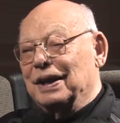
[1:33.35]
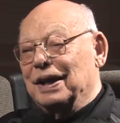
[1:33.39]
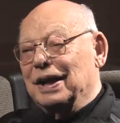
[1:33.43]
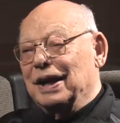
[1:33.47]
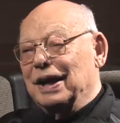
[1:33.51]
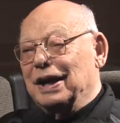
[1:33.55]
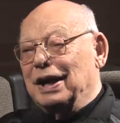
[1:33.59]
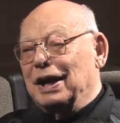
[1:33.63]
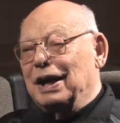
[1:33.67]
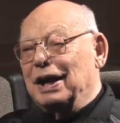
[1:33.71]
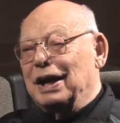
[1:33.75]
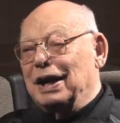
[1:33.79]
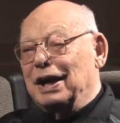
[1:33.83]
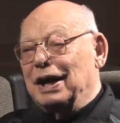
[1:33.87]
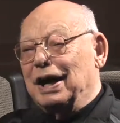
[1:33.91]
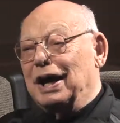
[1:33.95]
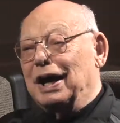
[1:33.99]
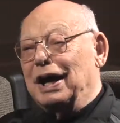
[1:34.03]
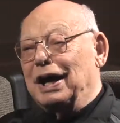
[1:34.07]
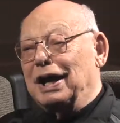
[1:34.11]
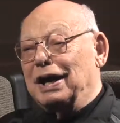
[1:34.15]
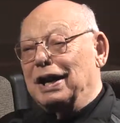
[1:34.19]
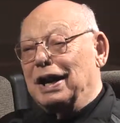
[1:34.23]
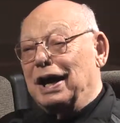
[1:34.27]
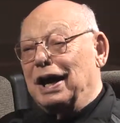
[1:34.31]
And
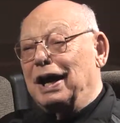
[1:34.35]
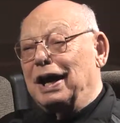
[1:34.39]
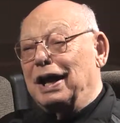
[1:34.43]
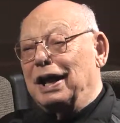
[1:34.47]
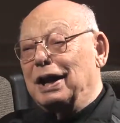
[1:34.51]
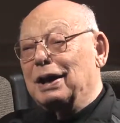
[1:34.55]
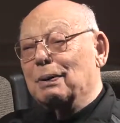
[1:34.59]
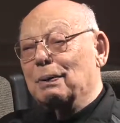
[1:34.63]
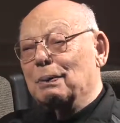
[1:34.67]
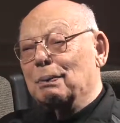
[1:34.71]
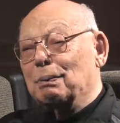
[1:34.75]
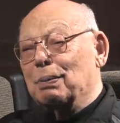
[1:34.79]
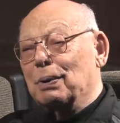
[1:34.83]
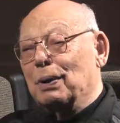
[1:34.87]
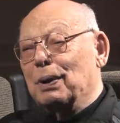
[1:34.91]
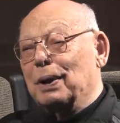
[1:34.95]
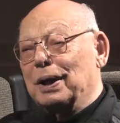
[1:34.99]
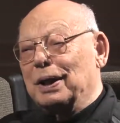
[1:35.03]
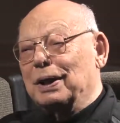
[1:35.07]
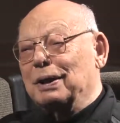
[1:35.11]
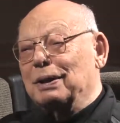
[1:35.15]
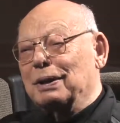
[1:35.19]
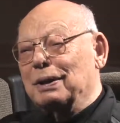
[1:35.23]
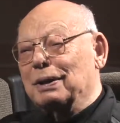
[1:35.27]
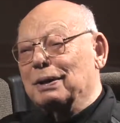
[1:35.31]
I had a
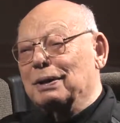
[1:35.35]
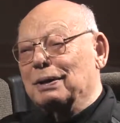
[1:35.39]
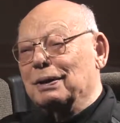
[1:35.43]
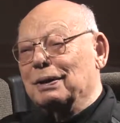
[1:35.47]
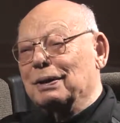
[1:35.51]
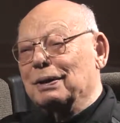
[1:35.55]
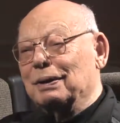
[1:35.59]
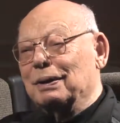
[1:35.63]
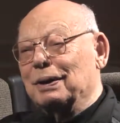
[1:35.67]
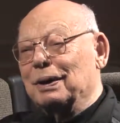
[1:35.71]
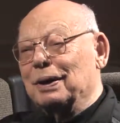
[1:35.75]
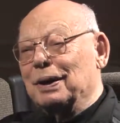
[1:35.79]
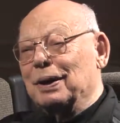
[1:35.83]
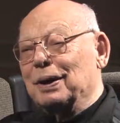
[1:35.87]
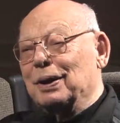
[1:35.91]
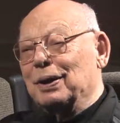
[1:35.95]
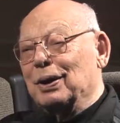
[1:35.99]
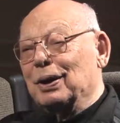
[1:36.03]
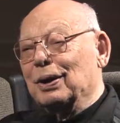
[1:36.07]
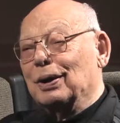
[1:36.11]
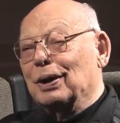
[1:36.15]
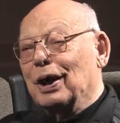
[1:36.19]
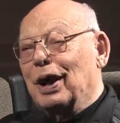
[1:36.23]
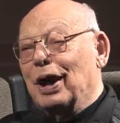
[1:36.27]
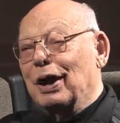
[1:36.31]
pretty
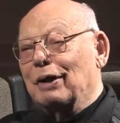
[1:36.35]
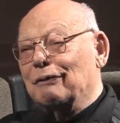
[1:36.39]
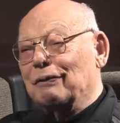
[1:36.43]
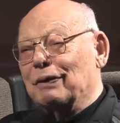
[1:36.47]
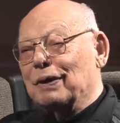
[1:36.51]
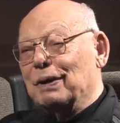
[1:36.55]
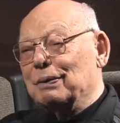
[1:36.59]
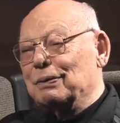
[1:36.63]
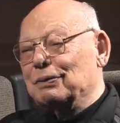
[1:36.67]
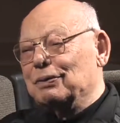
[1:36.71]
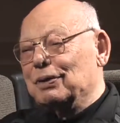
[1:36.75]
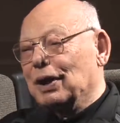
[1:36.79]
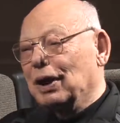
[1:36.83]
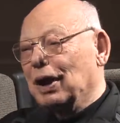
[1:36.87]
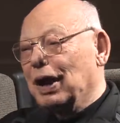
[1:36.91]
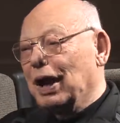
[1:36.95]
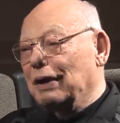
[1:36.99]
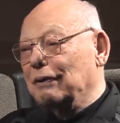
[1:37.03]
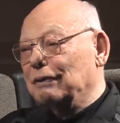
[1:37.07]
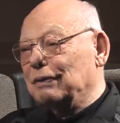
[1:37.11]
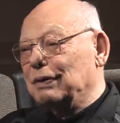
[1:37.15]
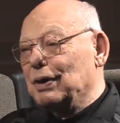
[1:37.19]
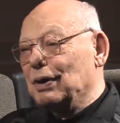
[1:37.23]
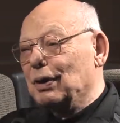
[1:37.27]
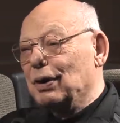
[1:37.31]
good life. I was a
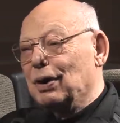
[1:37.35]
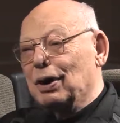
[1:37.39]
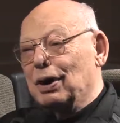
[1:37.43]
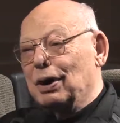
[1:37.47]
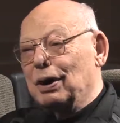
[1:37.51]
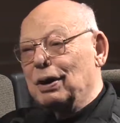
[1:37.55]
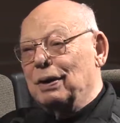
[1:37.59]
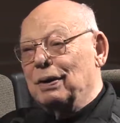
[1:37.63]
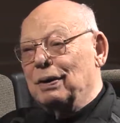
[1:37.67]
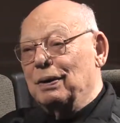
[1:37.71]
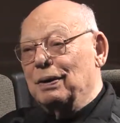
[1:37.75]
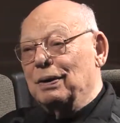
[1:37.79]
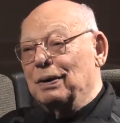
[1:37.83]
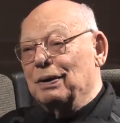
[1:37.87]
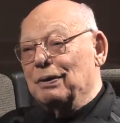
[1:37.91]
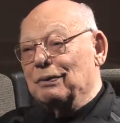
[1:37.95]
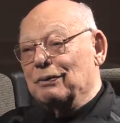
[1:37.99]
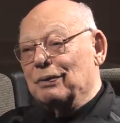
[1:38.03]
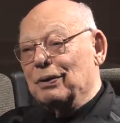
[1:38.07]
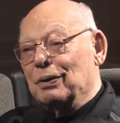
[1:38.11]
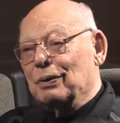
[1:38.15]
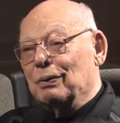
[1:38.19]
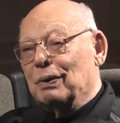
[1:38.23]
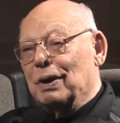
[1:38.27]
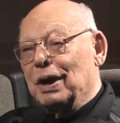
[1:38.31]
lifeguard
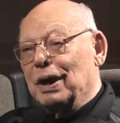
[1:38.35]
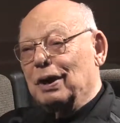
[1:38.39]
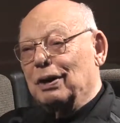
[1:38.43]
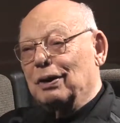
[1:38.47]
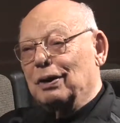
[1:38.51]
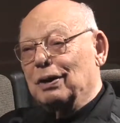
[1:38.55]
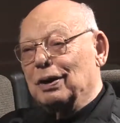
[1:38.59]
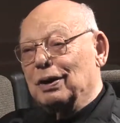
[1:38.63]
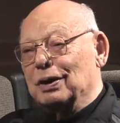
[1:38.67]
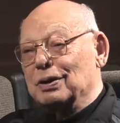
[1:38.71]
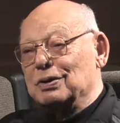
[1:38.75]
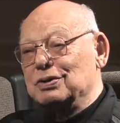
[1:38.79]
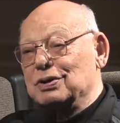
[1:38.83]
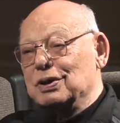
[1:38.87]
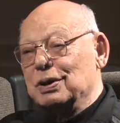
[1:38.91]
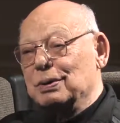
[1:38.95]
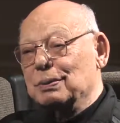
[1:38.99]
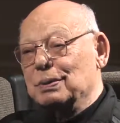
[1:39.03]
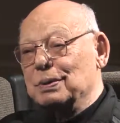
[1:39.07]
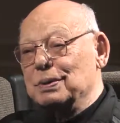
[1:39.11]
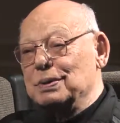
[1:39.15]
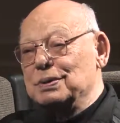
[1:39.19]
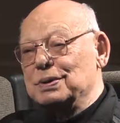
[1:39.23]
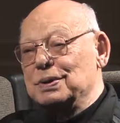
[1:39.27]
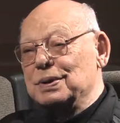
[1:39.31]
for a while in the
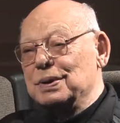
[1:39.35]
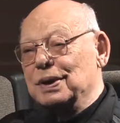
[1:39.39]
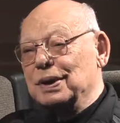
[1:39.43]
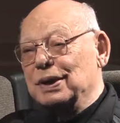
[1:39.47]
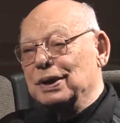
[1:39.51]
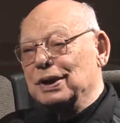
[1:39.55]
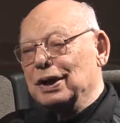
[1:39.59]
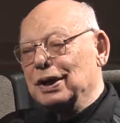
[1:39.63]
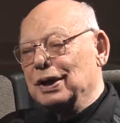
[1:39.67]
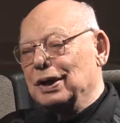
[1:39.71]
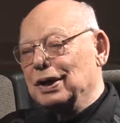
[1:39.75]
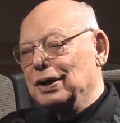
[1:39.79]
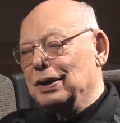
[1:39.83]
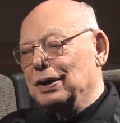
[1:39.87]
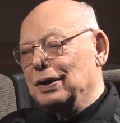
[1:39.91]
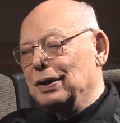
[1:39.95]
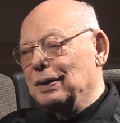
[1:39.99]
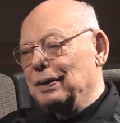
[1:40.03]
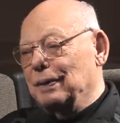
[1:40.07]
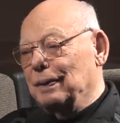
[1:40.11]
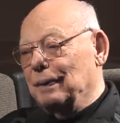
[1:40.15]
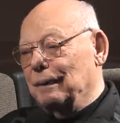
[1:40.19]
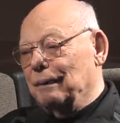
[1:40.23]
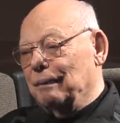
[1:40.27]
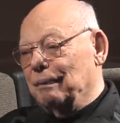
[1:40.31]
summers, and then I
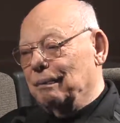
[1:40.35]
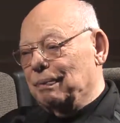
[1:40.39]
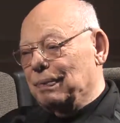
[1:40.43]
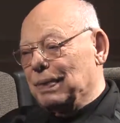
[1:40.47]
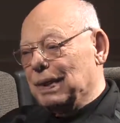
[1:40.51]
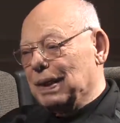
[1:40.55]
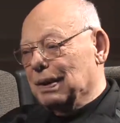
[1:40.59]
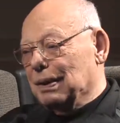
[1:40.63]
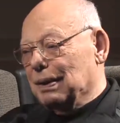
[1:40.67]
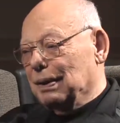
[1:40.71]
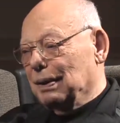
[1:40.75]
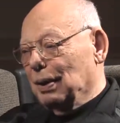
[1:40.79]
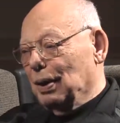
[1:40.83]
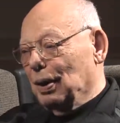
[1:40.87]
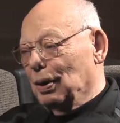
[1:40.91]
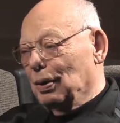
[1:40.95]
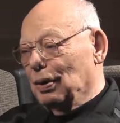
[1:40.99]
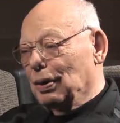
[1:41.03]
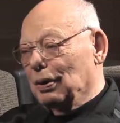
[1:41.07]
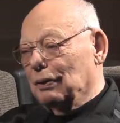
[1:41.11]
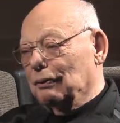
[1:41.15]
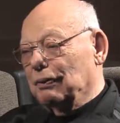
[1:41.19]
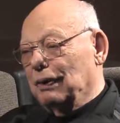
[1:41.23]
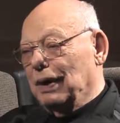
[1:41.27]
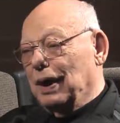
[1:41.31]

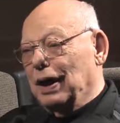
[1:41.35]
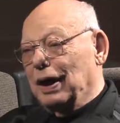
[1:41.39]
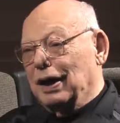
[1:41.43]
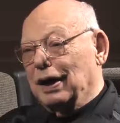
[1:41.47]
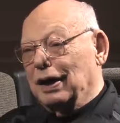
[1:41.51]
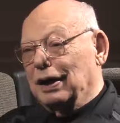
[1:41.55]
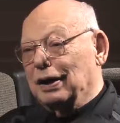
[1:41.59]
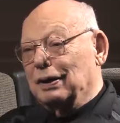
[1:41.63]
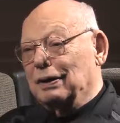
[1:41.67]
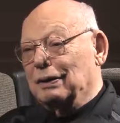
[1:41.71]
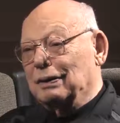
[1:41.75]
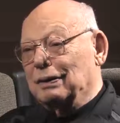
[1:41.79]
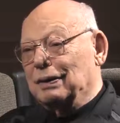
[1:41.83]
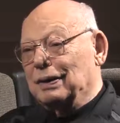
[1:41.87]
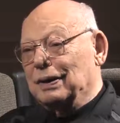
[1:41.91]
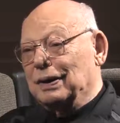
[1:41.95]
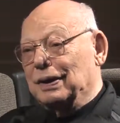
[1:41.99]
learned to fly.